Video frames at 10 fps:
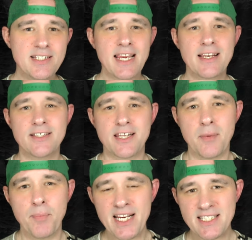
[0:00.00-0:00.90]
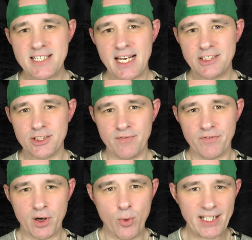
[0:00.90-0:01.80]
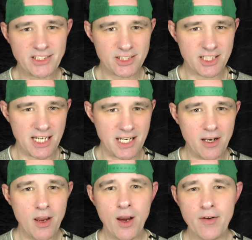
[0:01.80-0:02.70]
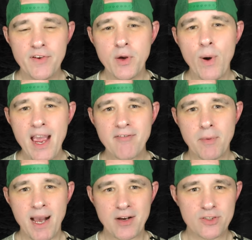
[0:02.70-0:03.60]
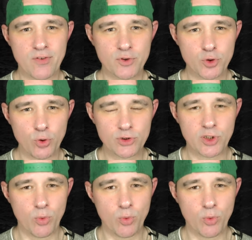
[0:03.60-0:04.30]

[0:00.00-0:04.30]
taken to the police station for questioning over the whereabouts of Georgia